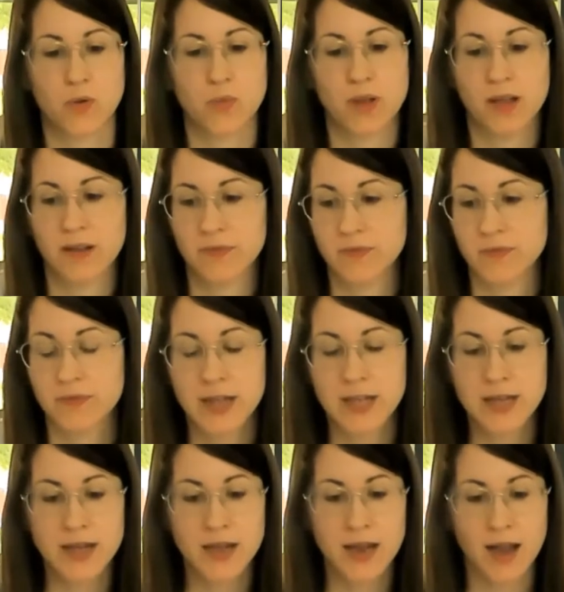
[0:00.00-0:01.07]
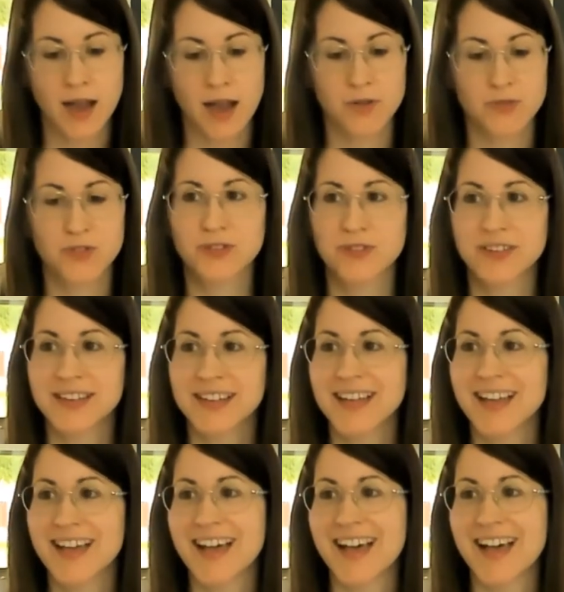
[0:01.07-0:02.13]
we have cows.
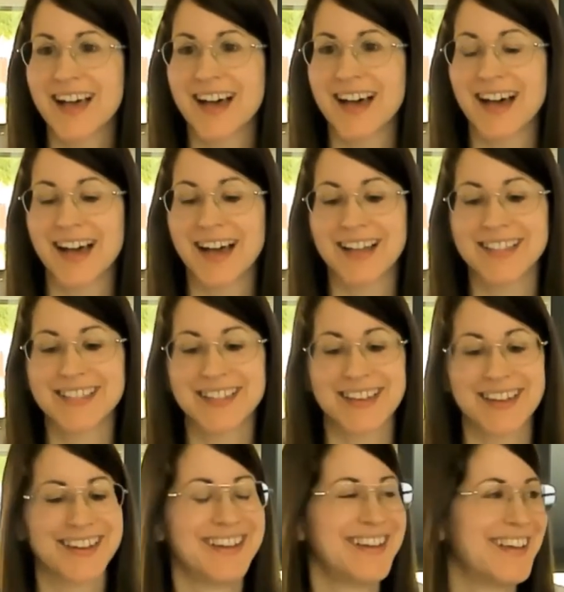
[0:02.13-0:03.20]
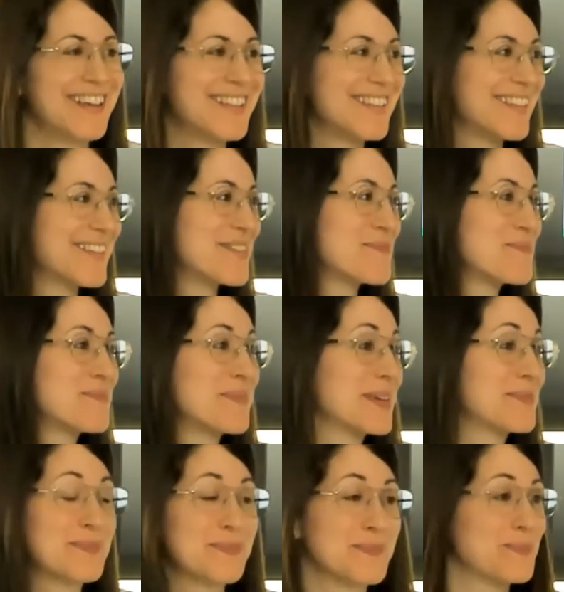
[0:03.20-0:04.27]
And
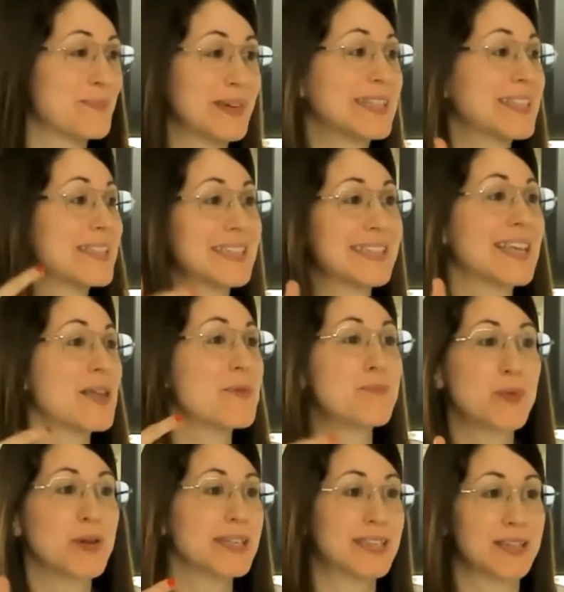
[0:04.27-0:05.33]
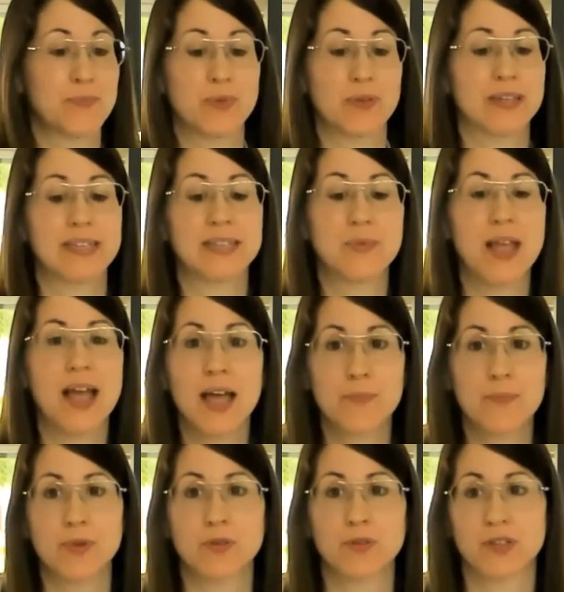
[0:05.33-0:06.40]
but the same principle is
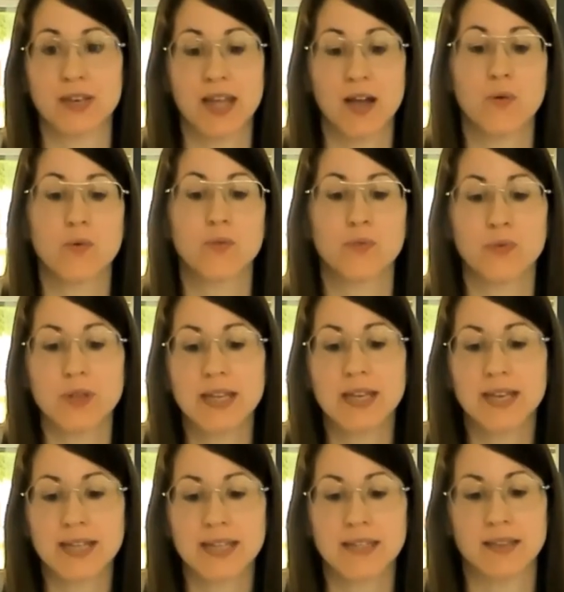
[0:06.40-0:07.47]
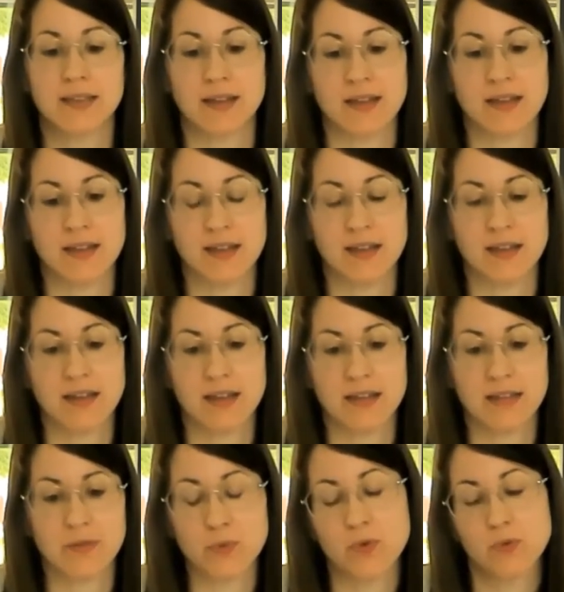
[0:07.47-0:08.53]
behind, because now we need
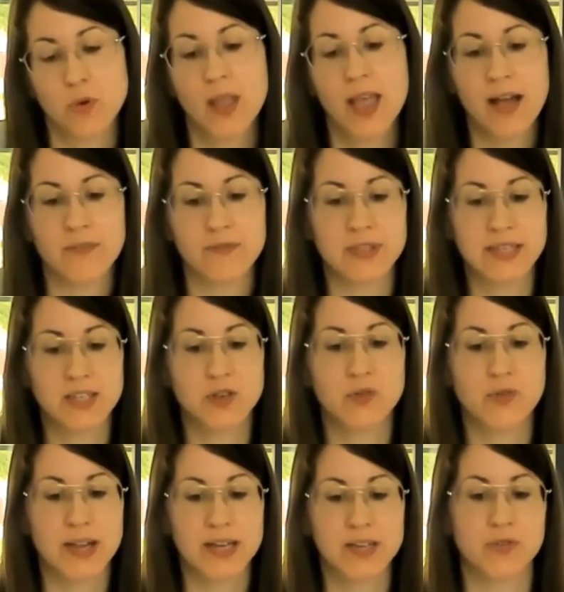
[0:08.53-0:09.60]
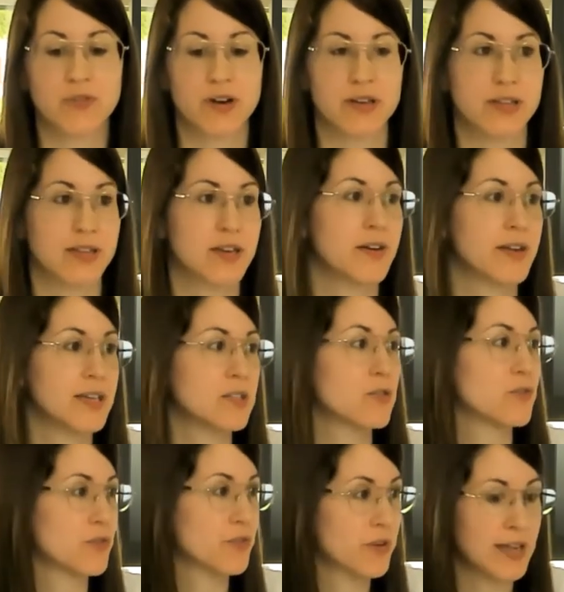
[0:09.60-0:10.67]
we have this grass
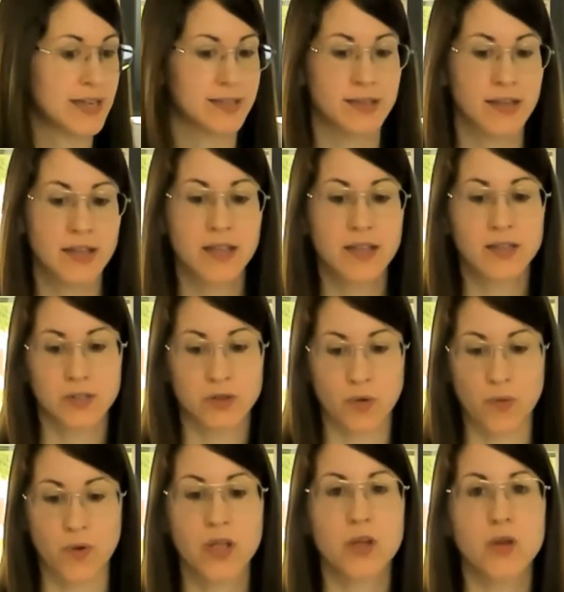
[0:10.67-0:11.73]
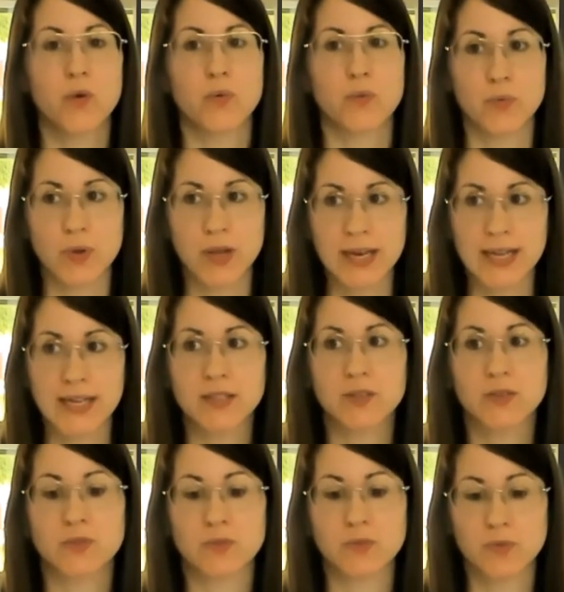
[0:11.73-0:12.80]
regenerating rate, so we need
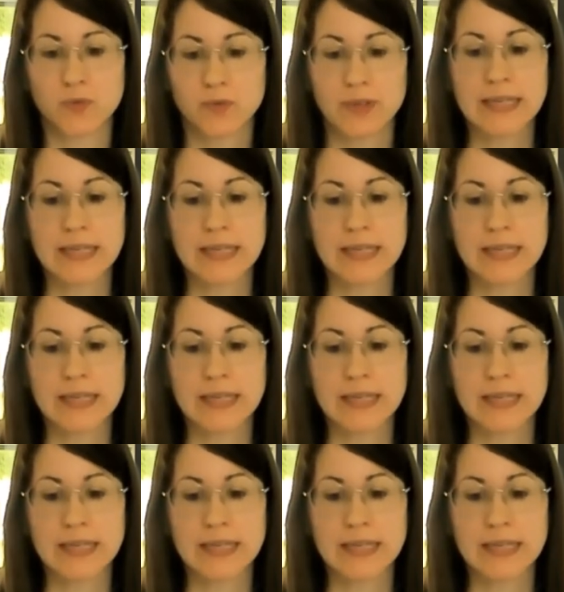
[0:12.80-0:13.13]
to